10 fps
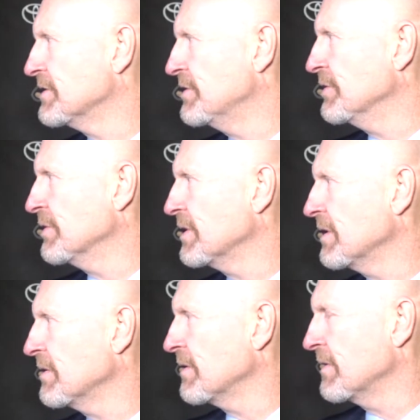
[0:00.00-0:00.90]
to do,
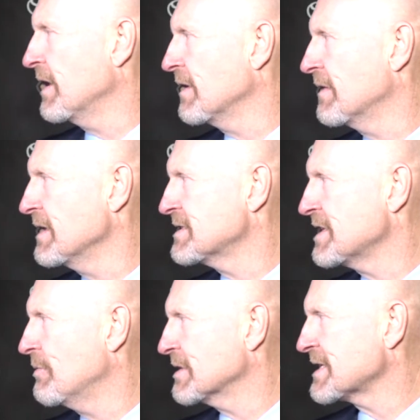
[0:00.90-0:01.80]
and they
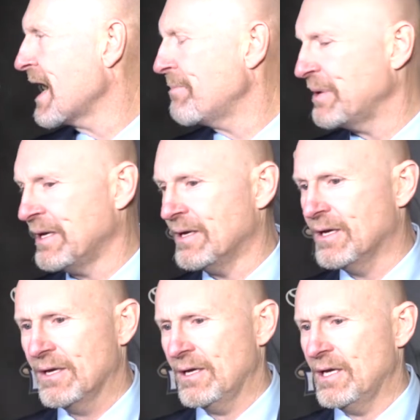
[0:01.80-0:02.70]
see what's happening.
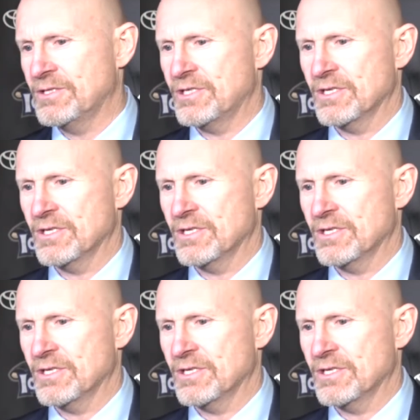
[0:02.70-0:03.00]
It's